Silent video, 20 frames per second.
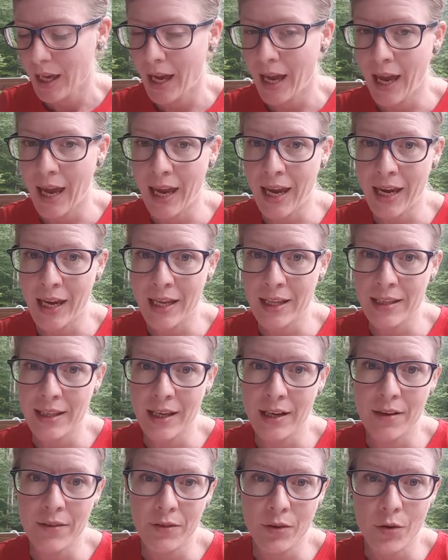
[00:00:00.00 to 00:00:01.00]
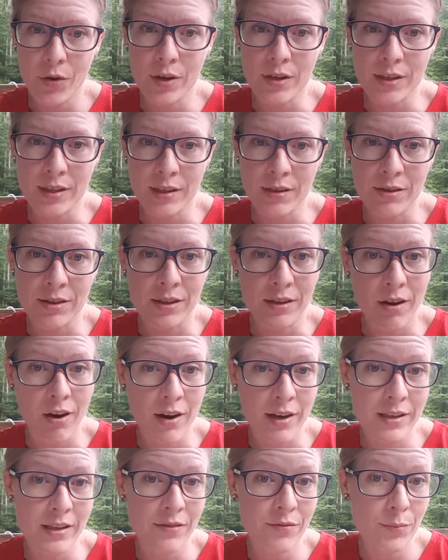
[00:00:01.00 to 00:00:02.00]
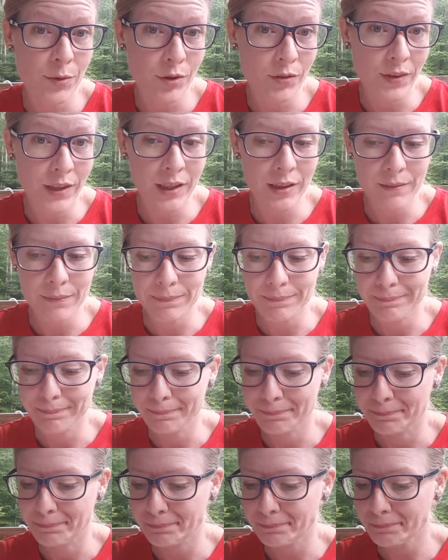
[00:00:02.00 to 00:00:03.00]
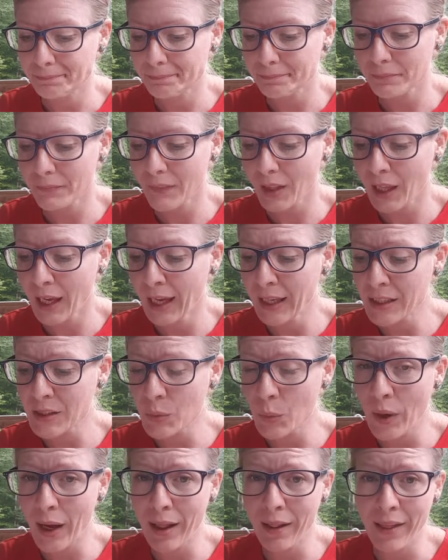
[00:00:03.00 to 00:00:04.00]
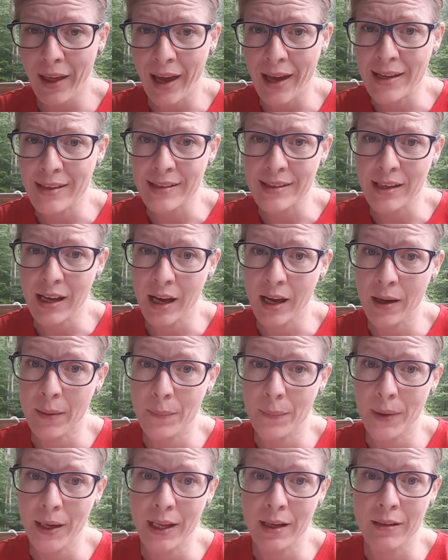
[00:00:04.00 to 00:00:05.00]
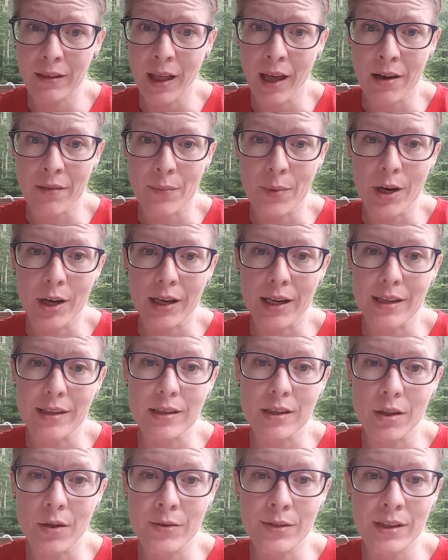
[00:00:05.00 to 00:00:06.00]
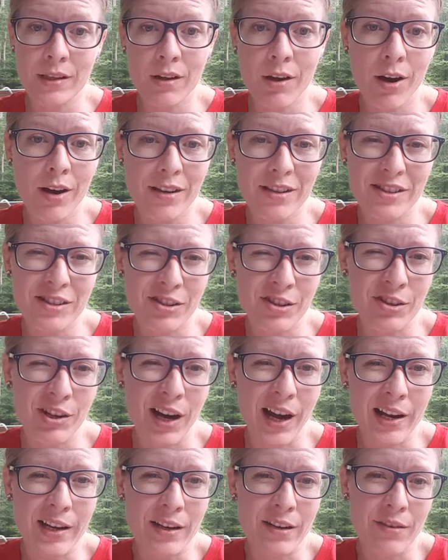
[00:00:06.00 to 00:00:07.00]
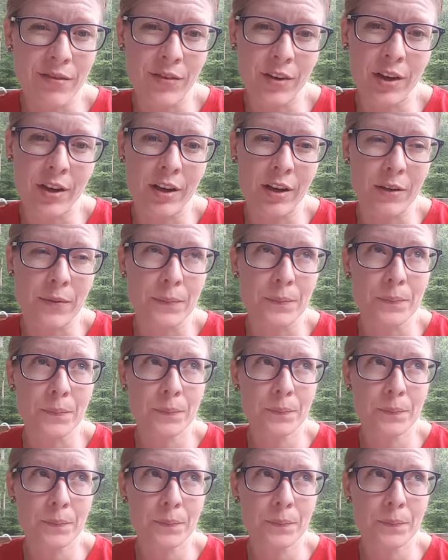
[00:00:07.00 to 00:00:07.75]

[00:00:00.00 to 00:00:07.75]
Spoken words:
And then, of course, there's the cost of moving, as well as in a lot of markets, closing costs are kind of a